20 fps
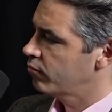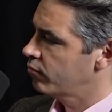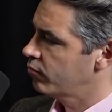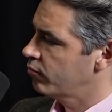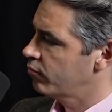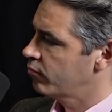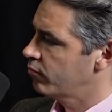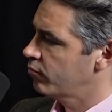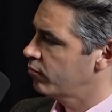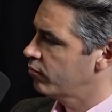
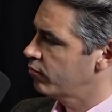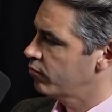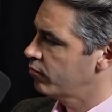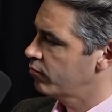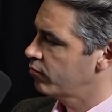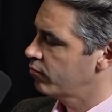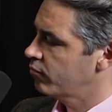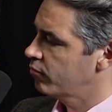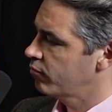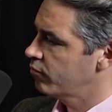
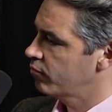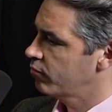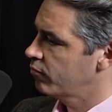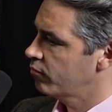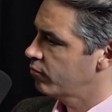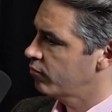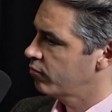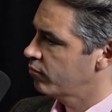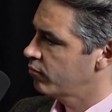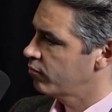
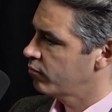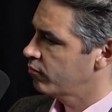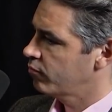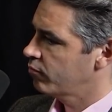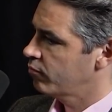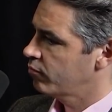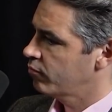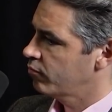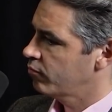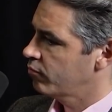
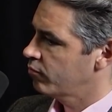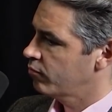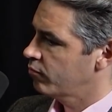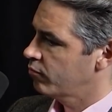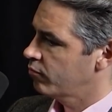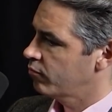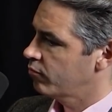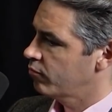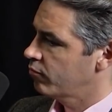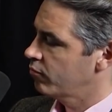
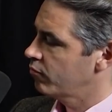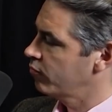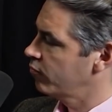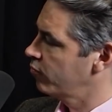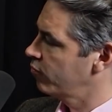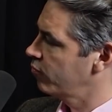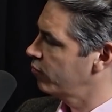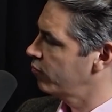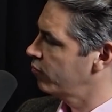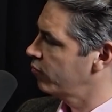
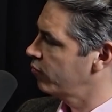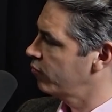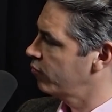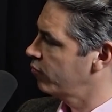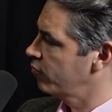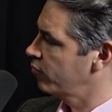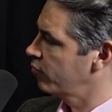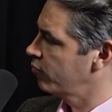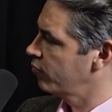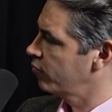
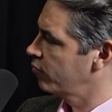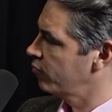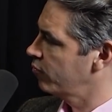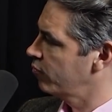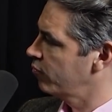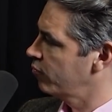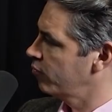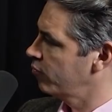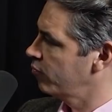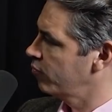
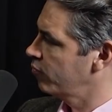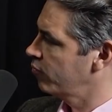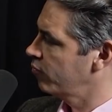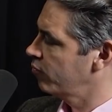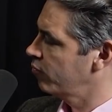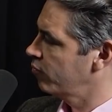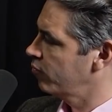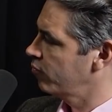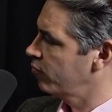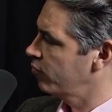
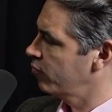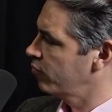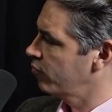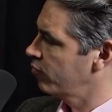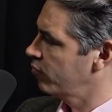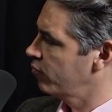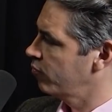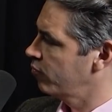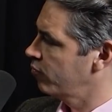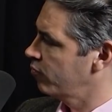
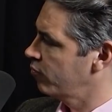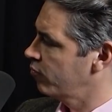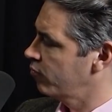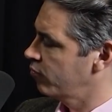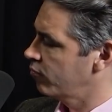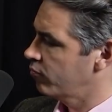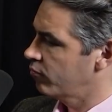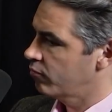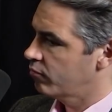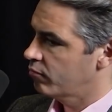
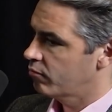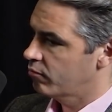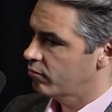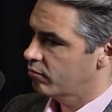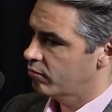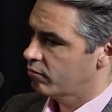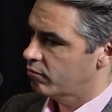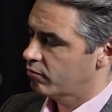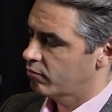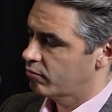
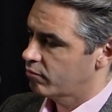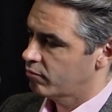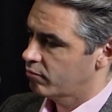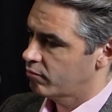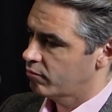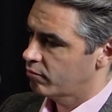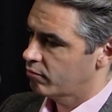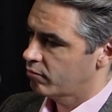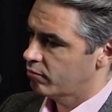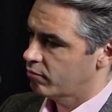
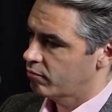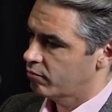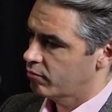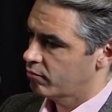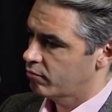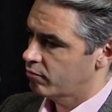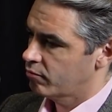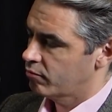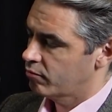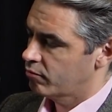
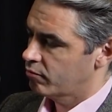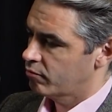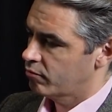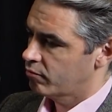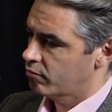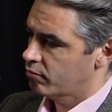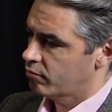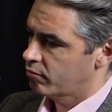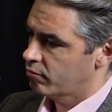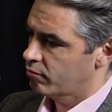
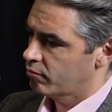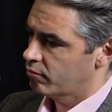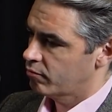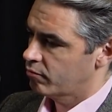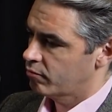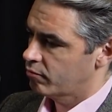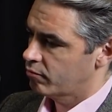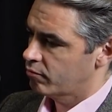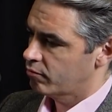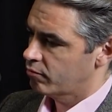(not speaking)